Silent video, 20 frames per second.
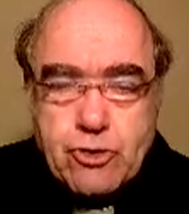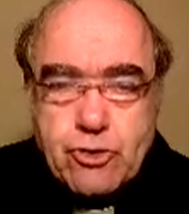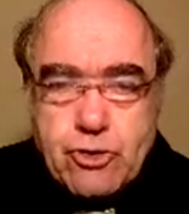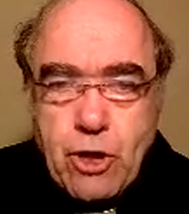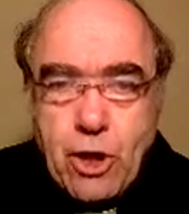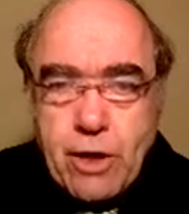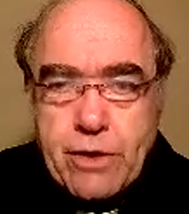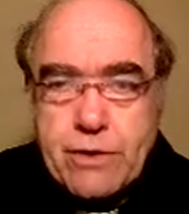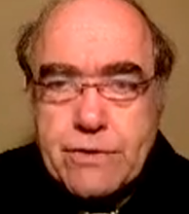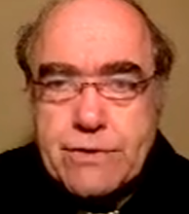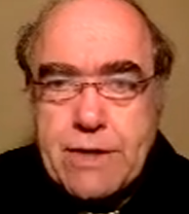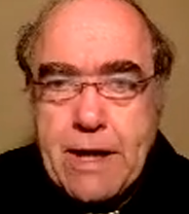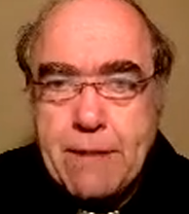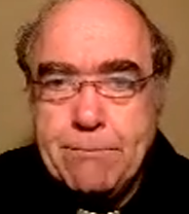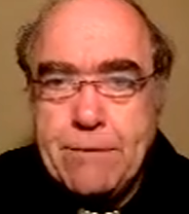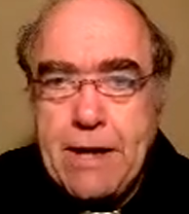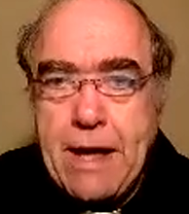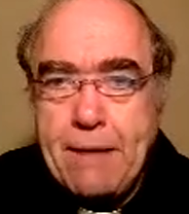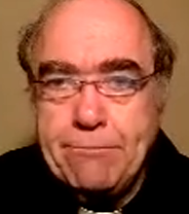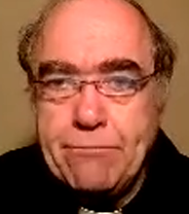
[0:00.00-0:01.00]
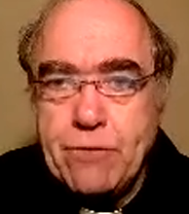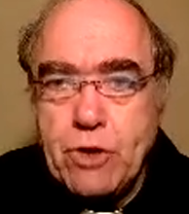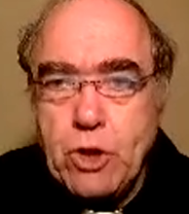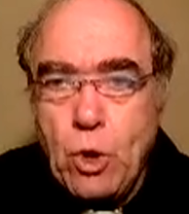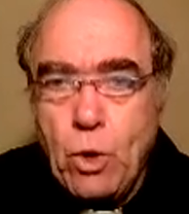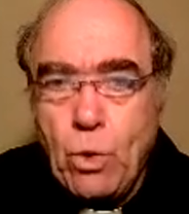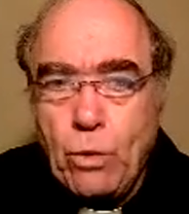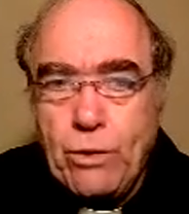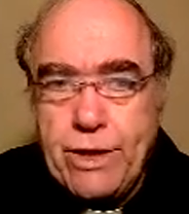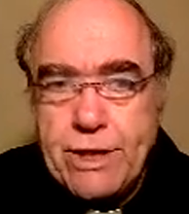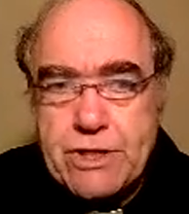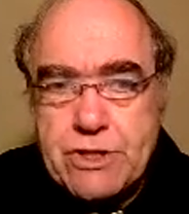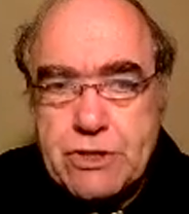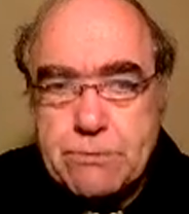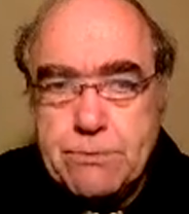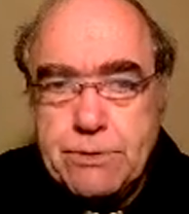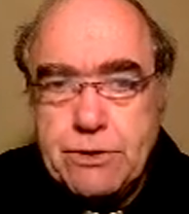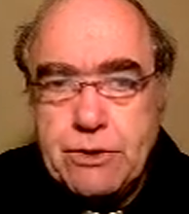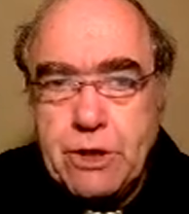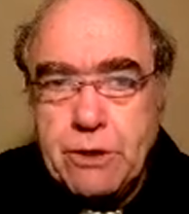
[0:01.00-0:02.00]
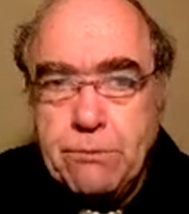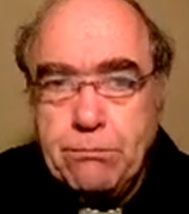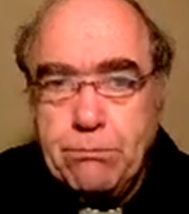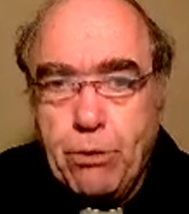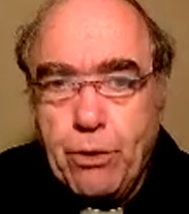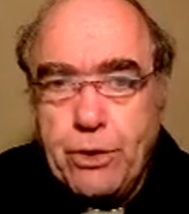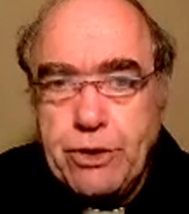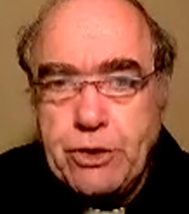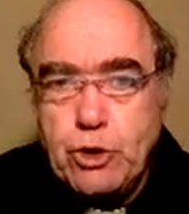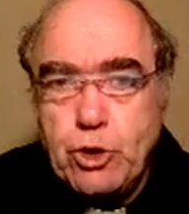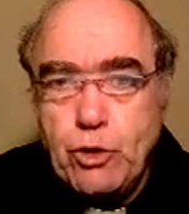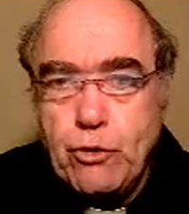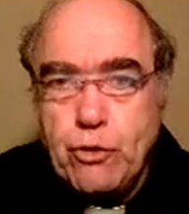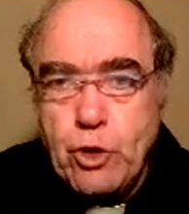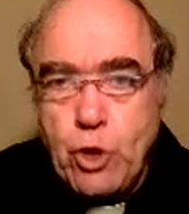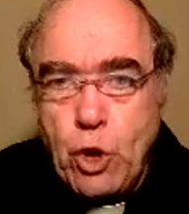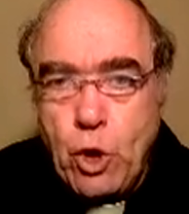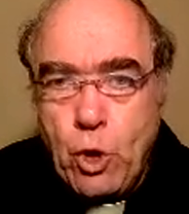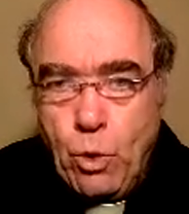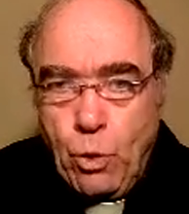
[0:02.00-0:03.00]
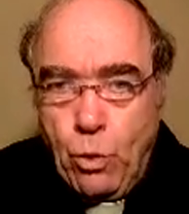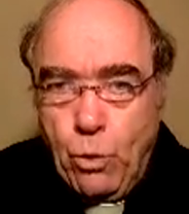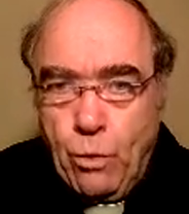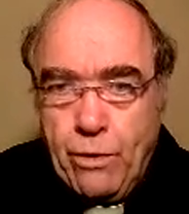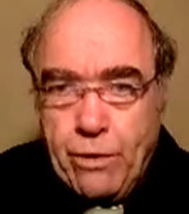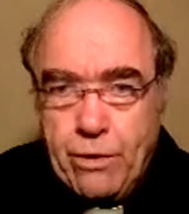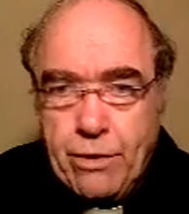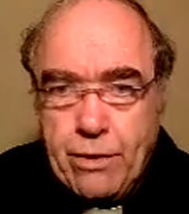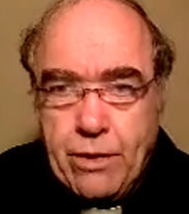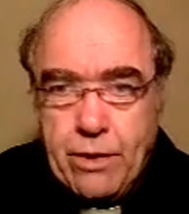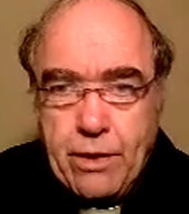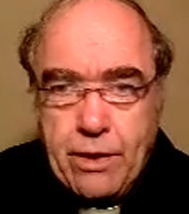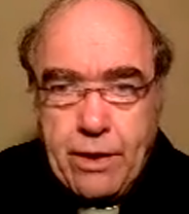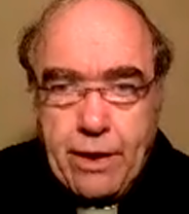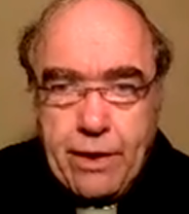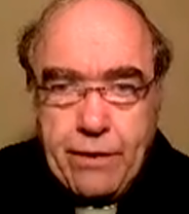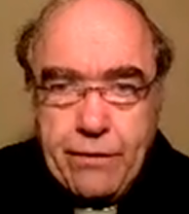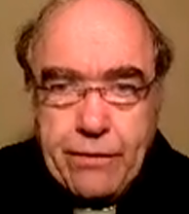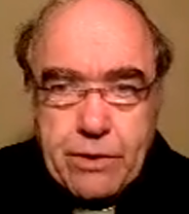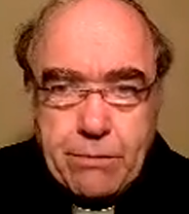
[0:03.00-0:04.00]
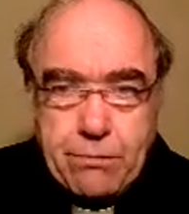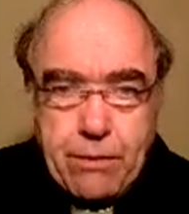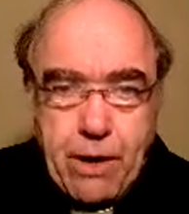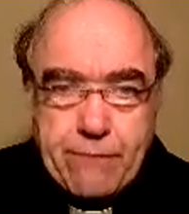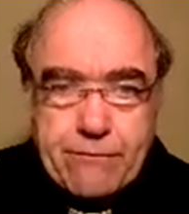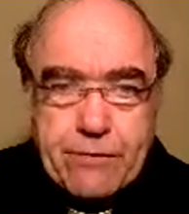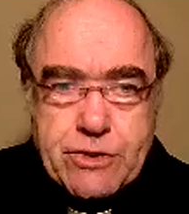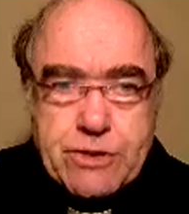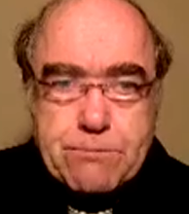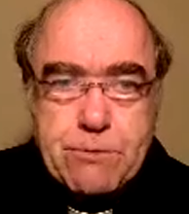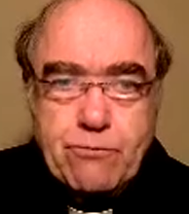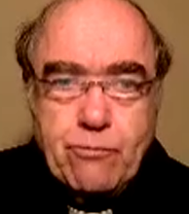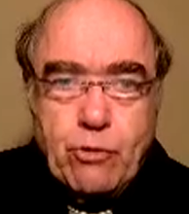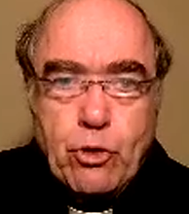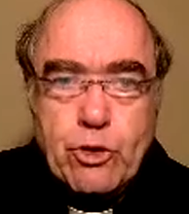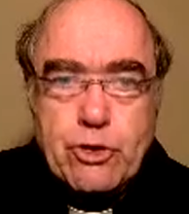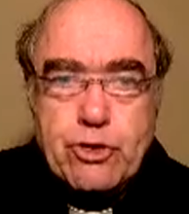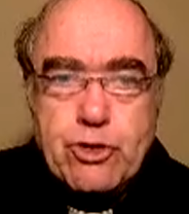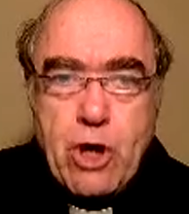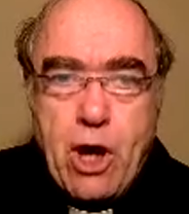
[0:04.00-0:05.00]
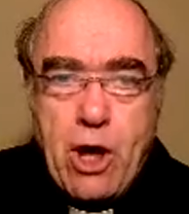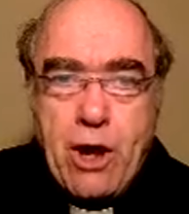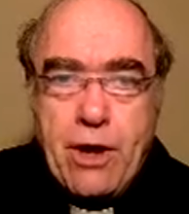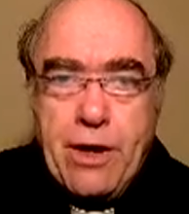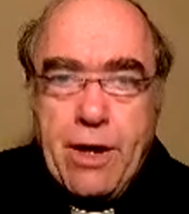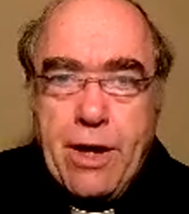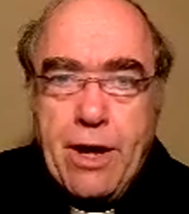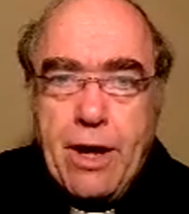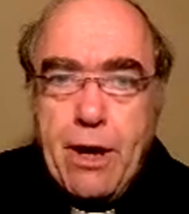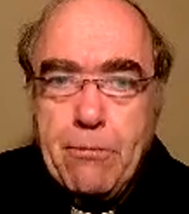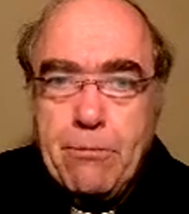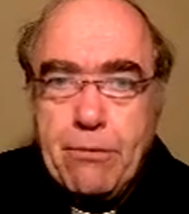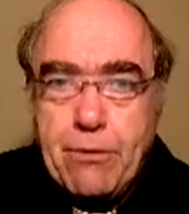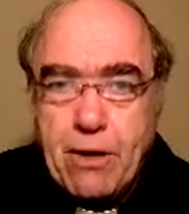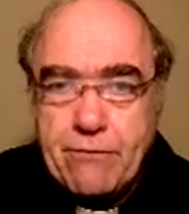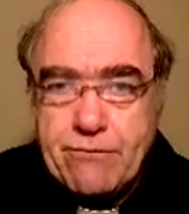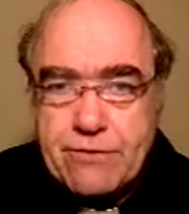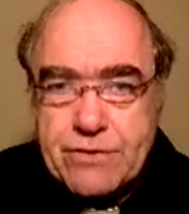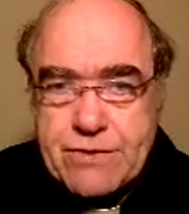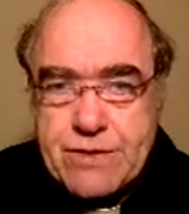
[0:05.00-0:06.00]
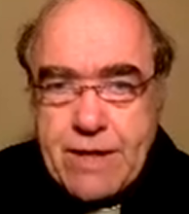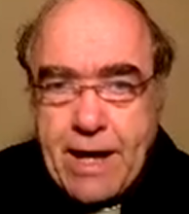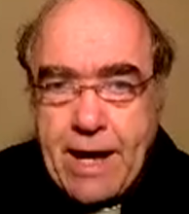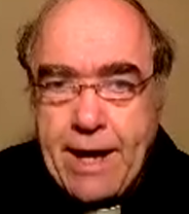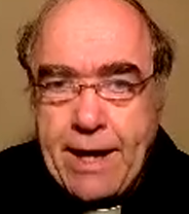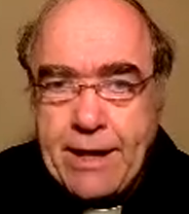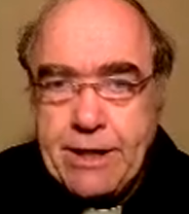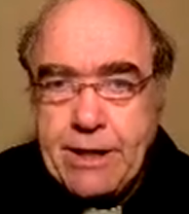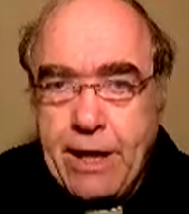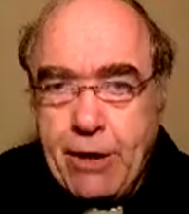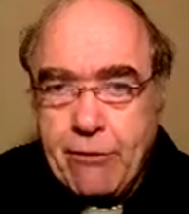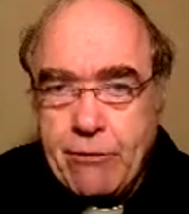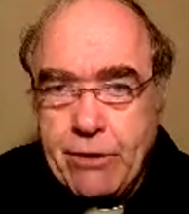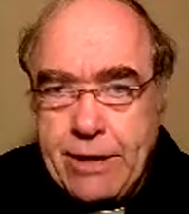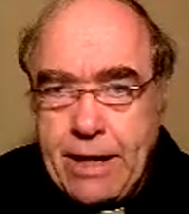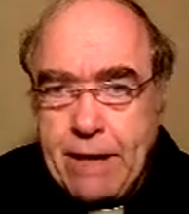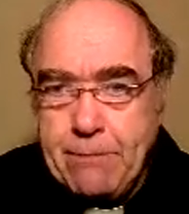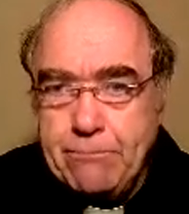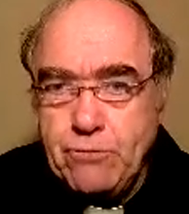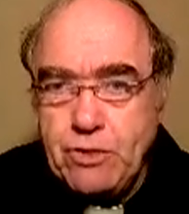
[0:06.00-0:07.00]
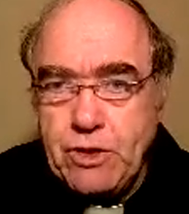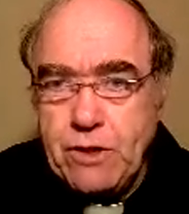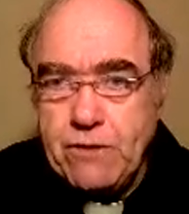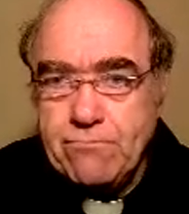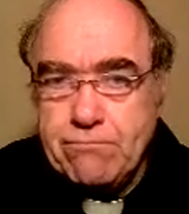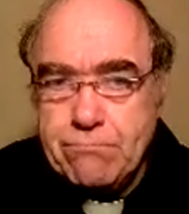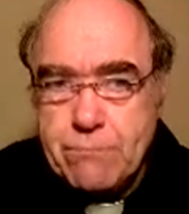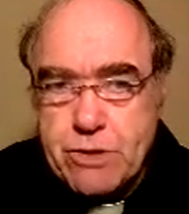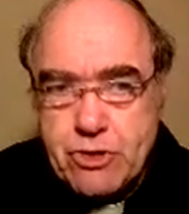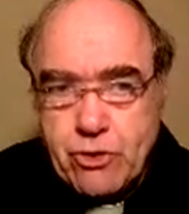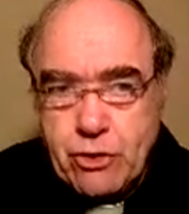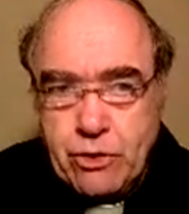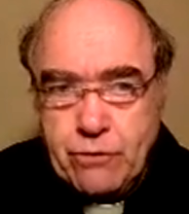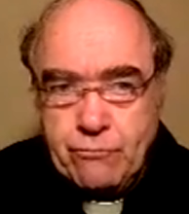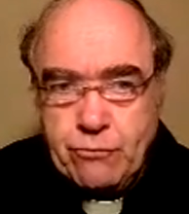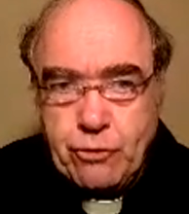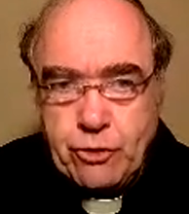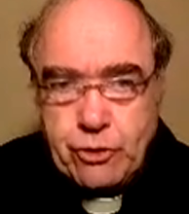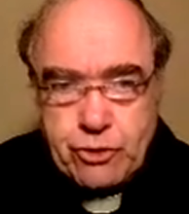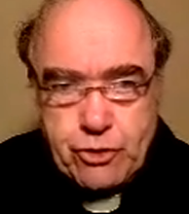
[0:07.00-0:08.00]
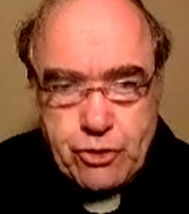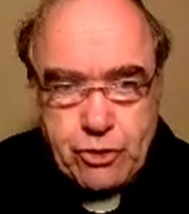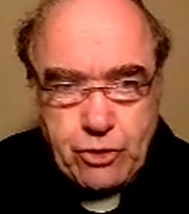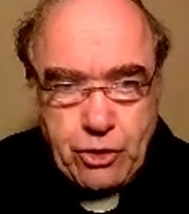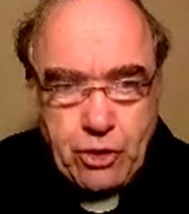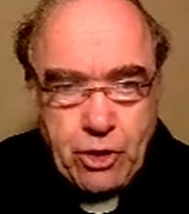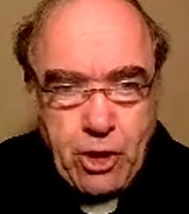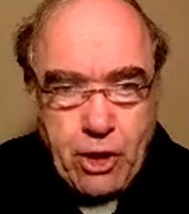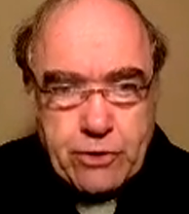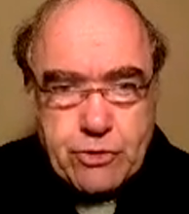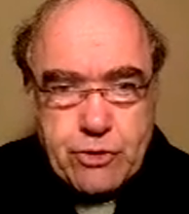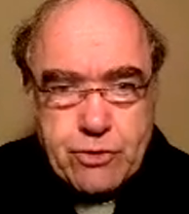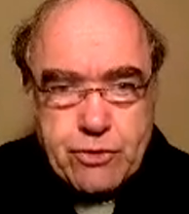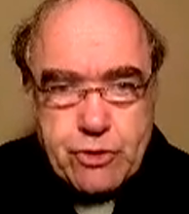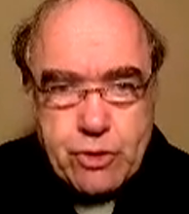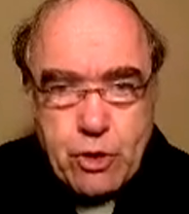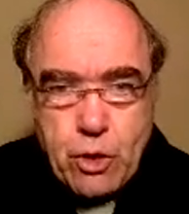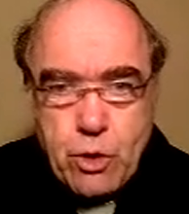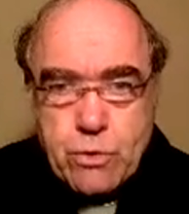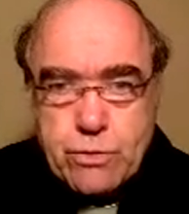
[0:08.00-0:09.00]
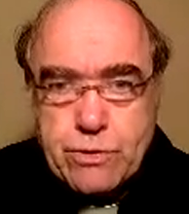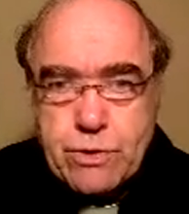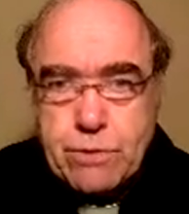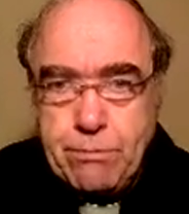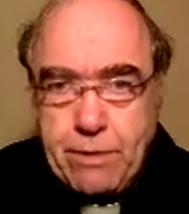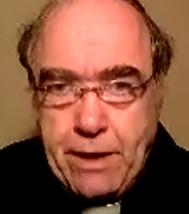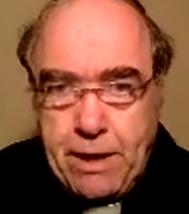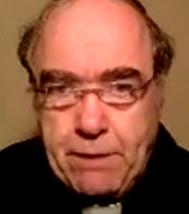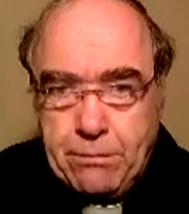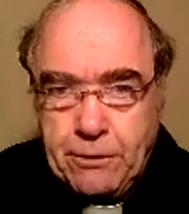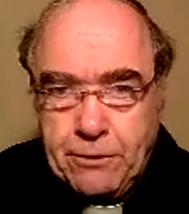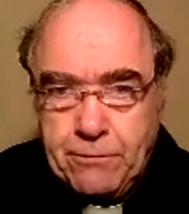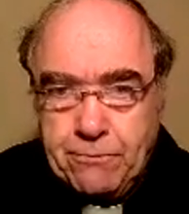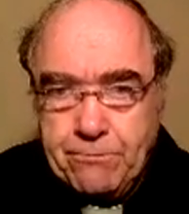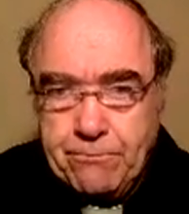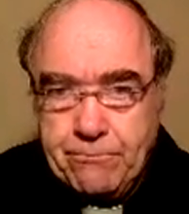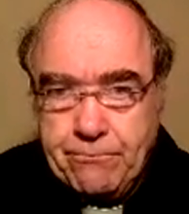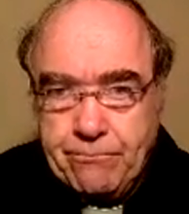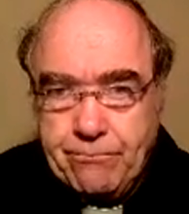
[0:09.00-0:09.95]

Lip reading: John summed up the Old Testament and pointed to the New. The prophets before John prophesied a redemptive mission for God's chosen people.